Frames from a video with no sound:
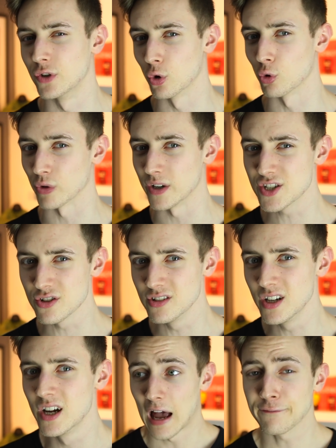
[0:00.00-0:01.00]
no
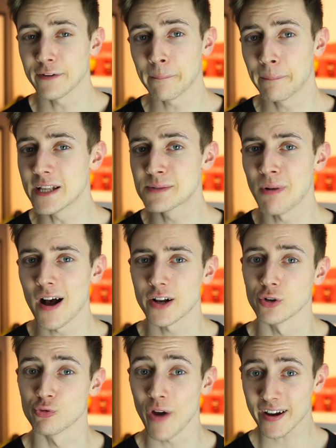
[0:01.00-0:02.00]
reason. I think Peter
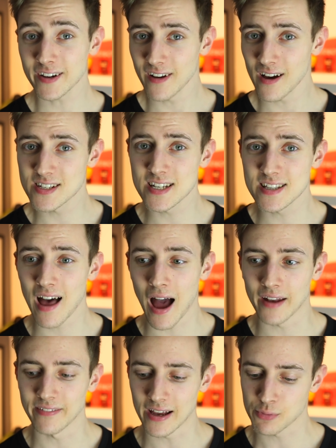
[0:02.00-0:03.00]
Parker recognizes that,
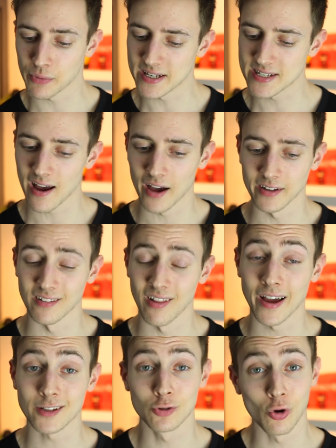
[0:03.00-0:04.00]
and that's when he's kind of
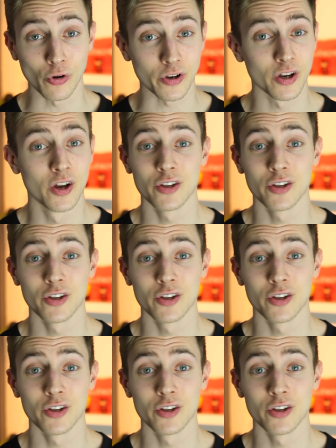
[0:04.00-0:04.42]
like, look,